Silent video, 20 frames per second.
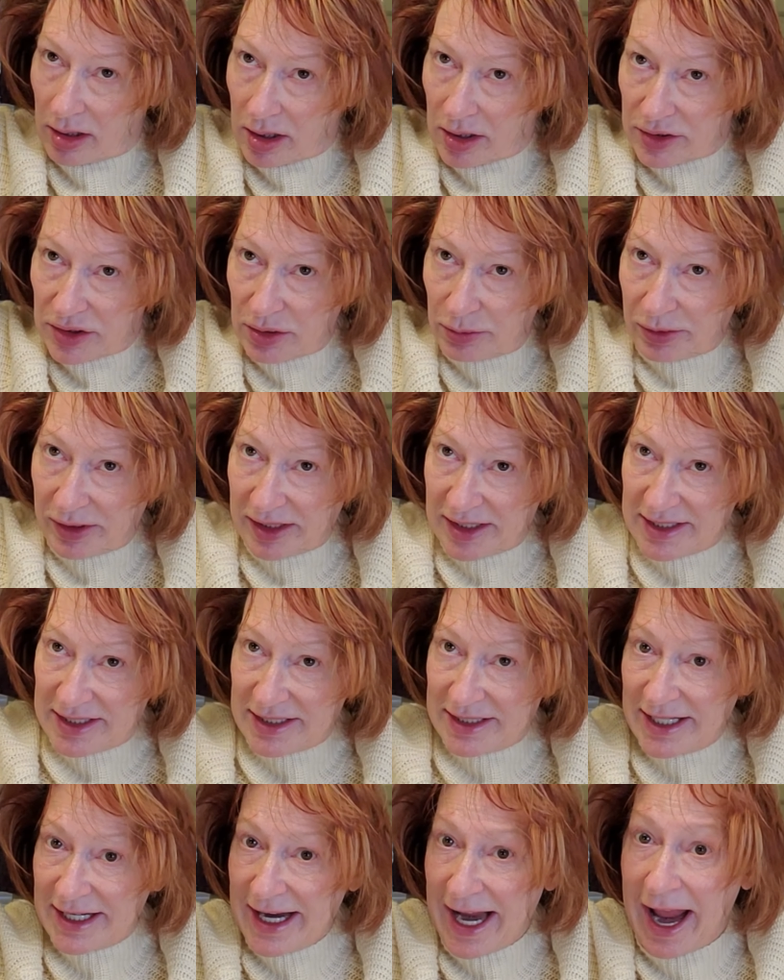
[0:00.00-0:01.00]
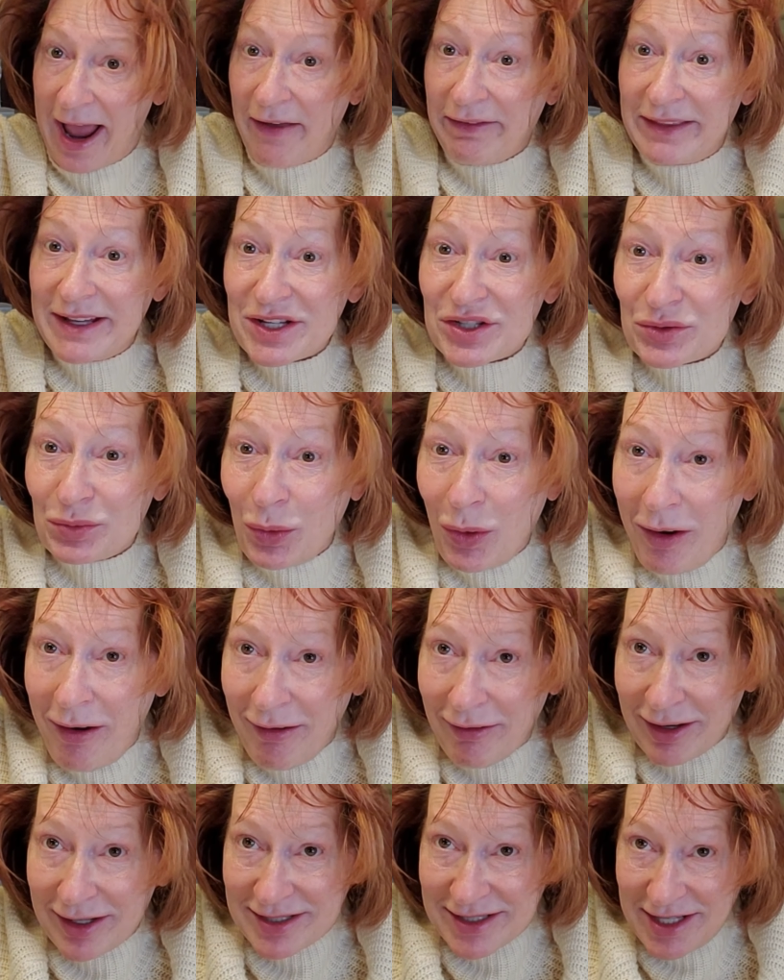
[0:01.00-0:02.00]
so we're going to see how this
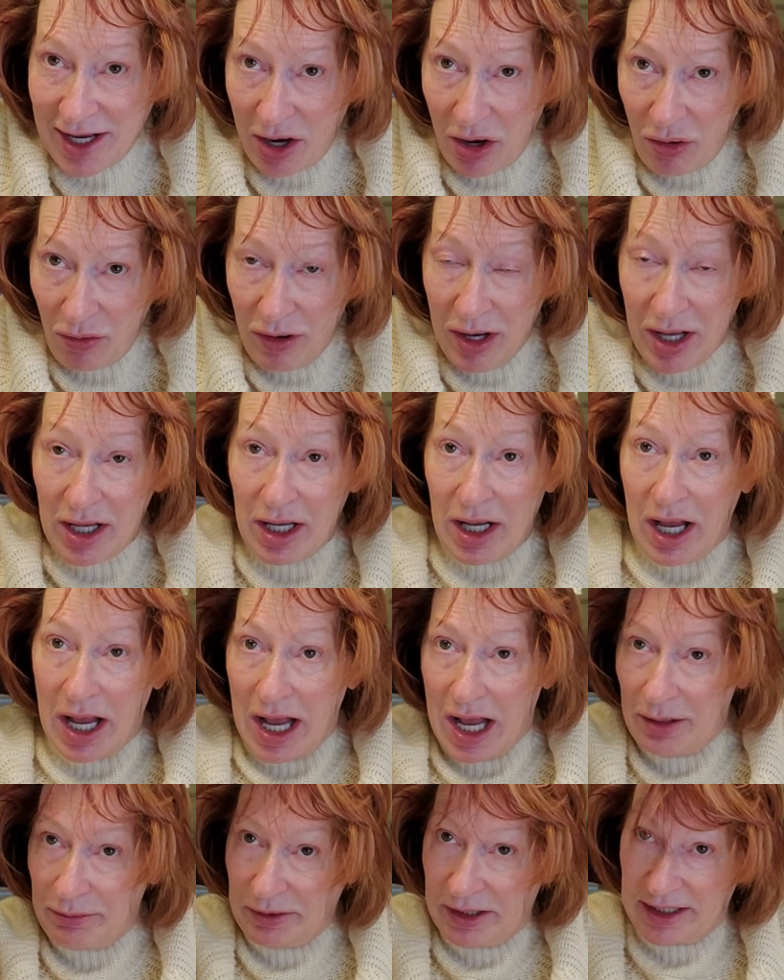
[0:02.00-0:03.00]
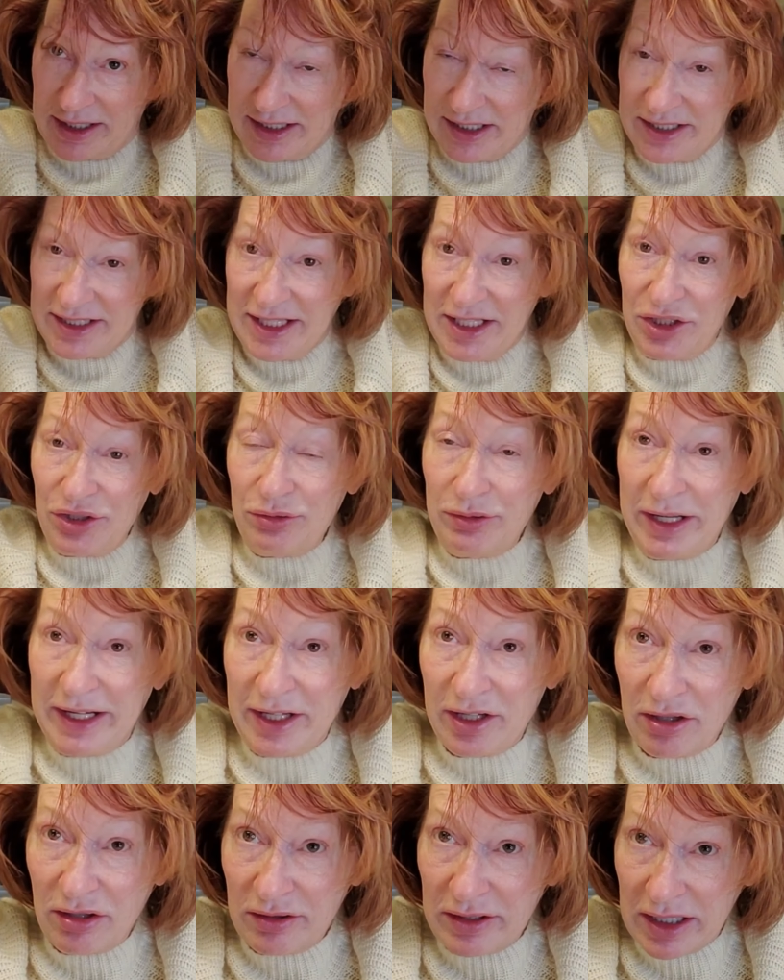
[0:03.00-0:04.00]
works. So I'm going to continue
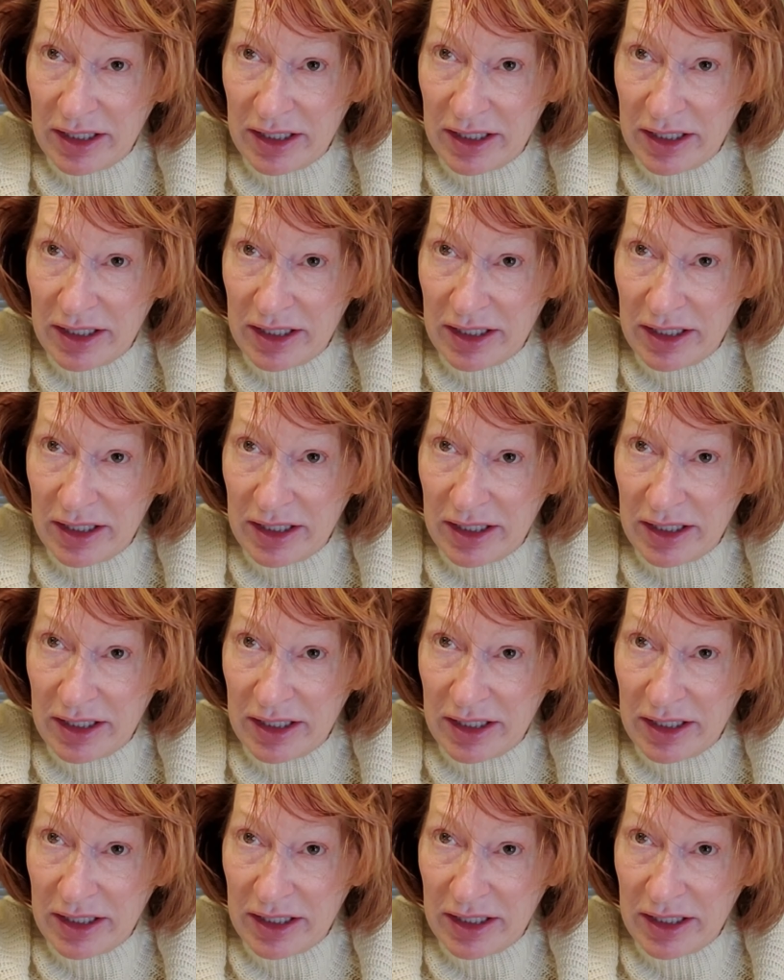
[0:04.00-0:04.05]
here, then